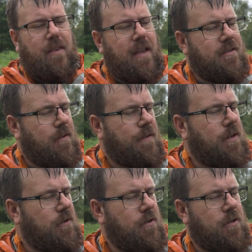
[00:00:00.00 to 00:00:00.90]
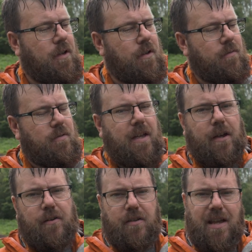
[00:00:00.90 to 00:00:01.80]
This, I think, could
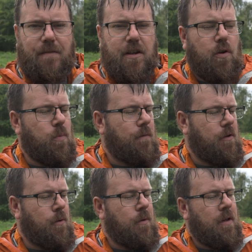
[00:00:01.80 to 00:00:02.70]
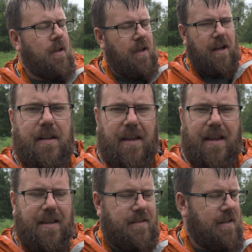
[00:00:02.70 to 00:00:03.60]
definitely come with you. And it
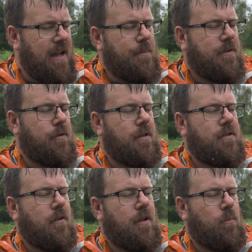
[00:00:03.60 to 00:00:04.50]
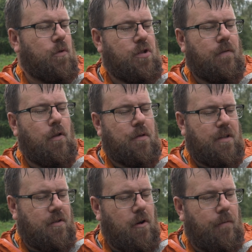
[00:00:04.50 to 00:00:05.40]
is absolutely solid. Once you've locked
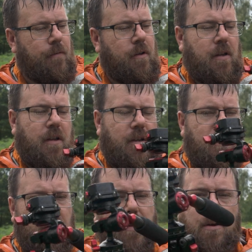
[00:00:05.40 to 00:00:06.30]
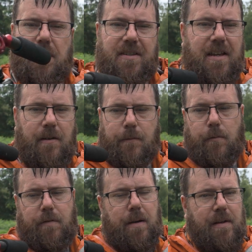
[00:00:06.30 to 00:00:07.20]
this off, you know, it would take a
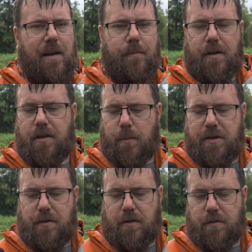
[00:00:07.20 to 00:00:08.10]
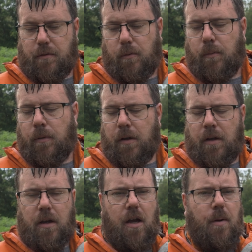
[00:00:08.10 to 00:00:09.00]
full frame camera, no issues at all.
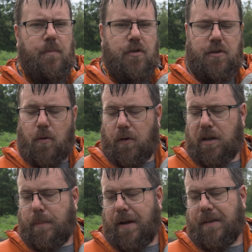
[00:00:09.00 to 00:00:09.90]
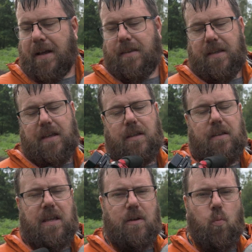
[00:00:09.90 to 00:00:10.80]
Just talking about that,
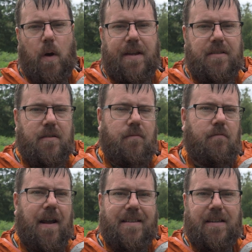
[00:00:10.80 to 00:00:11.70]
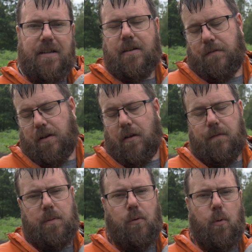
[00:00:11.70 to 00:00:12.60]
the weight rating, if you
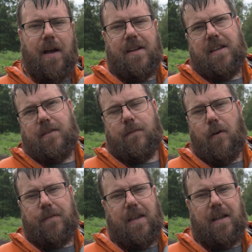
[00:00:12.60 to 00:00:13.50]
like, for the ball head is 5